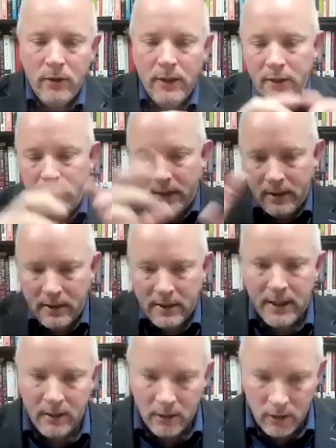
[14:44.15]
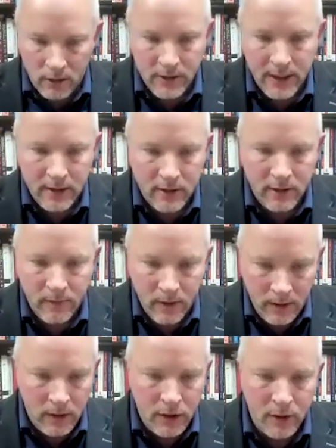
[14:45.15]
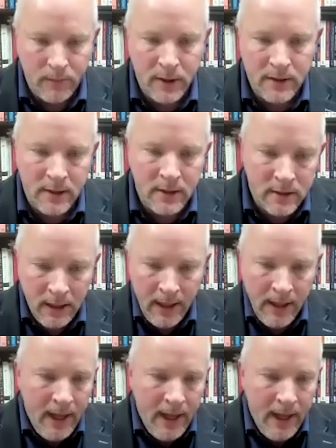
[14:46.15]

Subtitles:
you need to understand the context of the larger business